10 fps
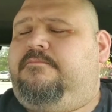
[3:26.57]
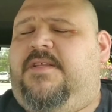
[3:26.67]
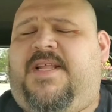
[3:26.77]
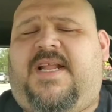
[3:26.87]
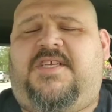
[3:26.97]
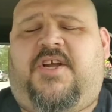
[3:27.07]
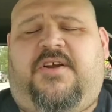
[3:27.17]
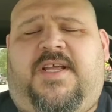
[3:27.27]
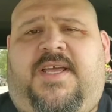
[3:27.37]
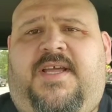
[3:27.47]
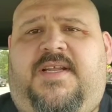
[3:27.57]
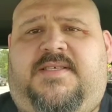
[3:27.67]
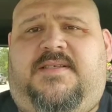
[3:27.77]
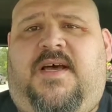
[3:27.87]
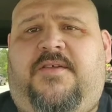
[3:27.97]
but then I just heard it again
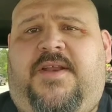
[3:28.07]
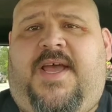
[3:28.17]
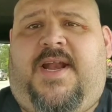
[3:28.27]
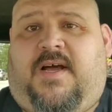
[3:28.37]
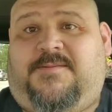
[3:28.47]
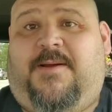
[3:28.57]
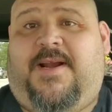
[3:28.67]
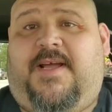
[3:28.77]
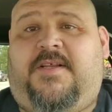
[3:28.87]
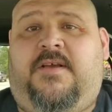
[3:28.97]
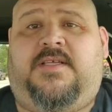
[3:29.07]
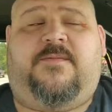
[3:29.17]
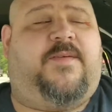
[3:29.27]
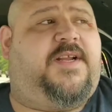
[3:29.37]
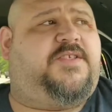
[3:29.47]
this other day, and I'll explain that to you. That's a
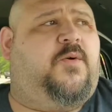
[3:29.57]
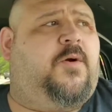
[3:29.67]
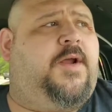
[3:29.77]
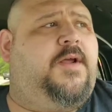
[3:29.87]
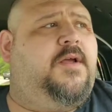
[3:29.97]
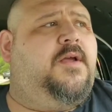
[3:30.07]
funny story.